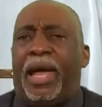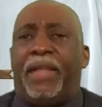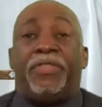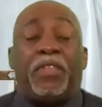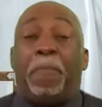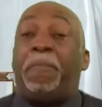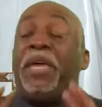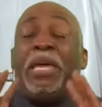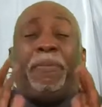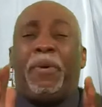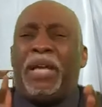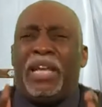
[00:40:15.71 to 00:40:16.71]
the
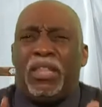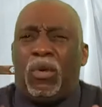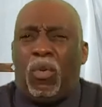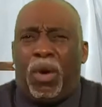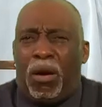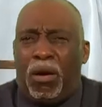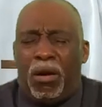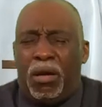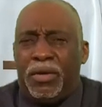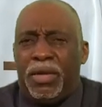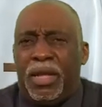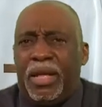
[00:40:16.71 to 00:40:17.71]
people in the
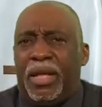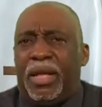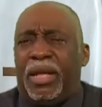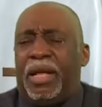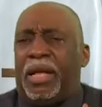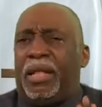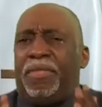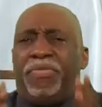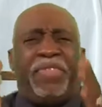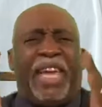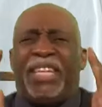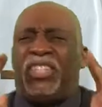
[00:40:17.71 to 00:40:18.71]
world
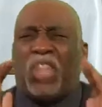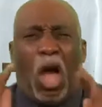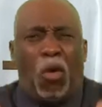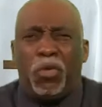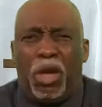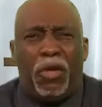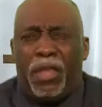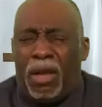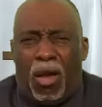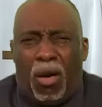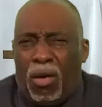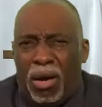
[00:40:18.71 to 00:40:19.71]
that don't know the
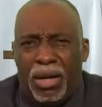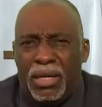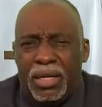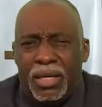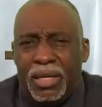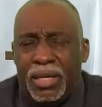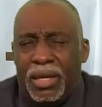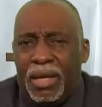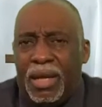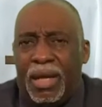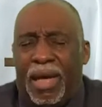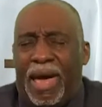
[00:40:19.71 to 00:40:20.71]
Lord,
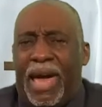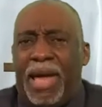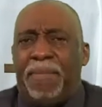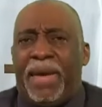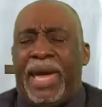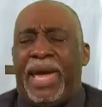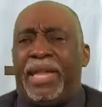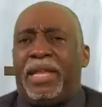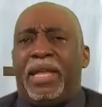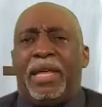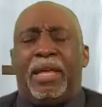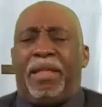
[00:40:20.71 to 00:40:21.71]
amen,
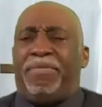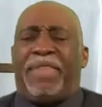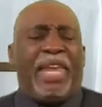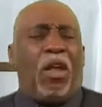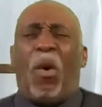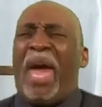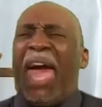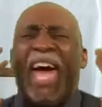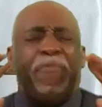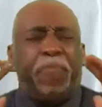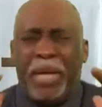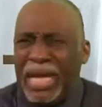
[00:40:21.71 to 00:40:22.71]
they don't
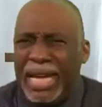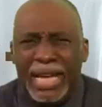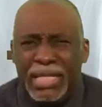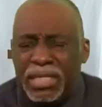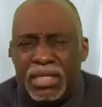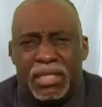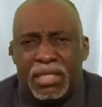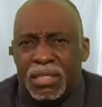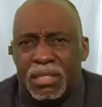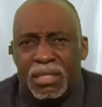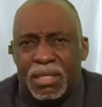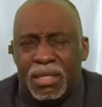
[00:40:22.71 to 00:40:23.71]
have peace.
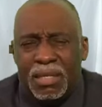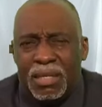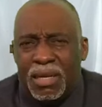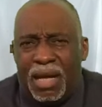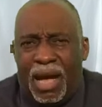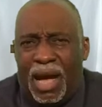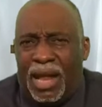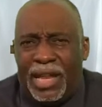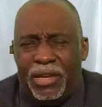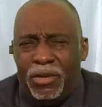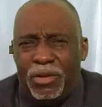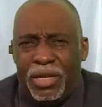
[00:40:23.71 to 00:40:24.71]

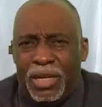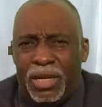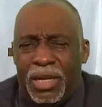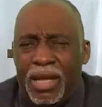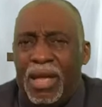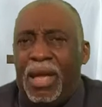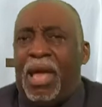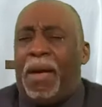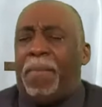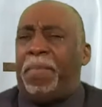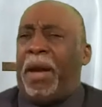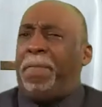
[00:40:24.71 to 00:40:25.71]
Hallelujah.
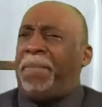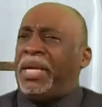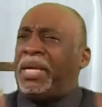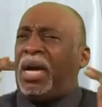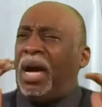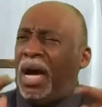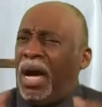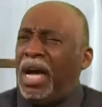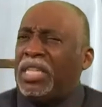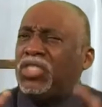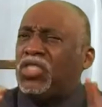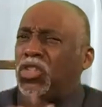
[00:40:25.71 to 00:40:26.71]
But
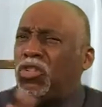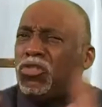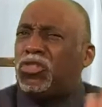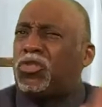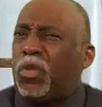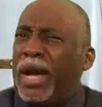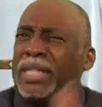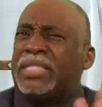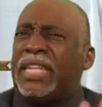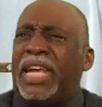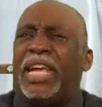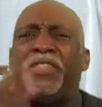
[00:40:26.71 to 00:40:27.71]
because you trust
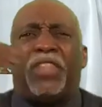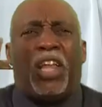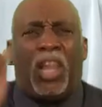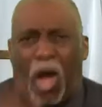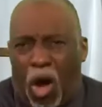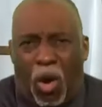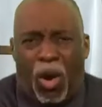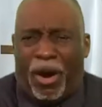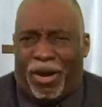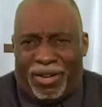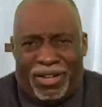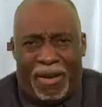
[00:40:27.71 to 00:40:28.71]
in the Lord,